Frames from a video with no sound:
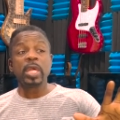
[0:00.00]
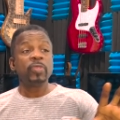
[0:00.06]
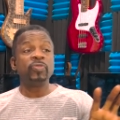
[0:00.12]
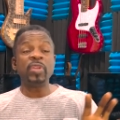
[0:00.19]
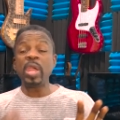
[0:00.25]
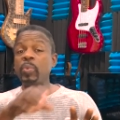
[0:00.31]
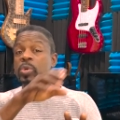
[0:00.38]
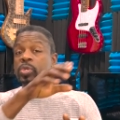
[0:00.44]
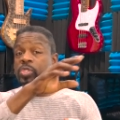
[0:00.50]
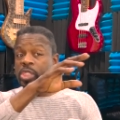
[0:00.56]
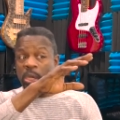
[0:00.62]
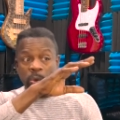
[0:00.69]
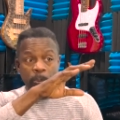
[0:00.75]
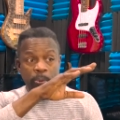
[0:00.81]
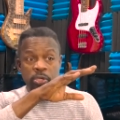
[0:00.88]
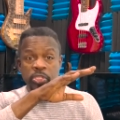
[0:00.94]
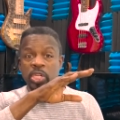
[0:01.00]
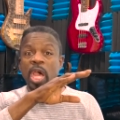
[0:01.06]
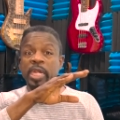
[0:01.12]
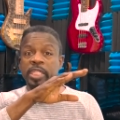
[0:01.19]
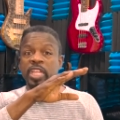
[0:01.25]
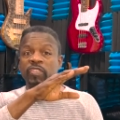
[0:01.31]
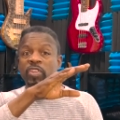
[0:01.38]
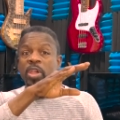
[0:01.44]
they were, they were
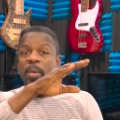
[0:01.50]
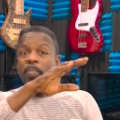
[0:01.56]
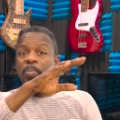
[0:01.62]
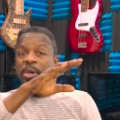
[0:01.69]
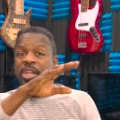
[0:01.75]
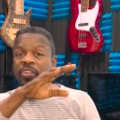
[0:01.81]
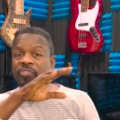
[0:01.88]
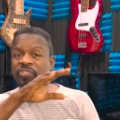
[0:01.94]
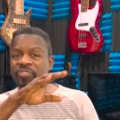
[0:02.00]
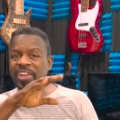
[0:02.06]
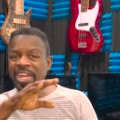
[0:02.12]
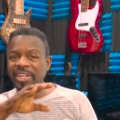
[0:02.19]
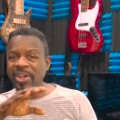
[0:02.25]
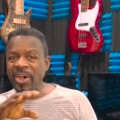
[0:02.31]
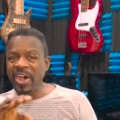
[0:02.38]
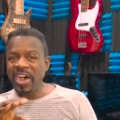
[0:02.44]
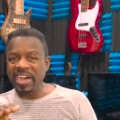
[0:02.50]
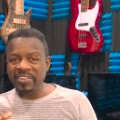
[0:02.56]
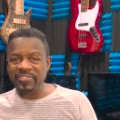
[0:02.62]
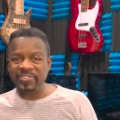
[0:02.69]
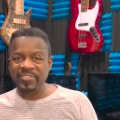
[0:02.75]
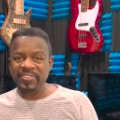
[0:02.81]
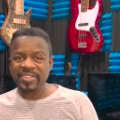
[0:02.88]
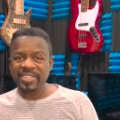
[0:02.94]
productive, but it fell off.
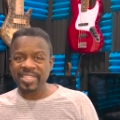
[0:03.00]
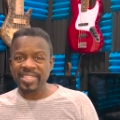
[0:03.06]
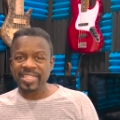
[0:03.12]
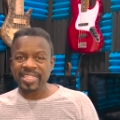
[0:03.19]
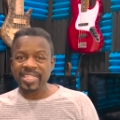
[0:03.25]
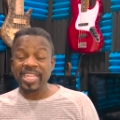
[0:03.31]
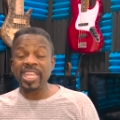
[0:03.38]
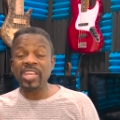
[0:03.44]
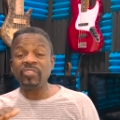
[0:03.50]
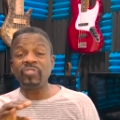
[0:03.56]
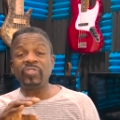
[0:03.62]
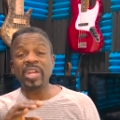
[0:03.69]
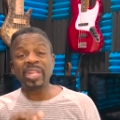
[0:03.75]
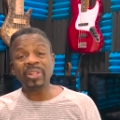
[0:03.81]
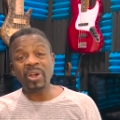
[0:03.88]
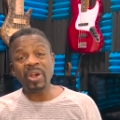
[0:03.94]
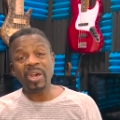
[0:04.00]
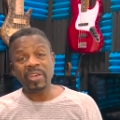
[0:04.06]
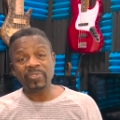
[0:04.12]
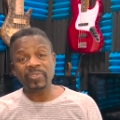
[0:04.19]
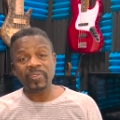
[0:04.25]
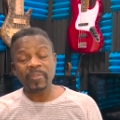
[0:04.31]
It fell off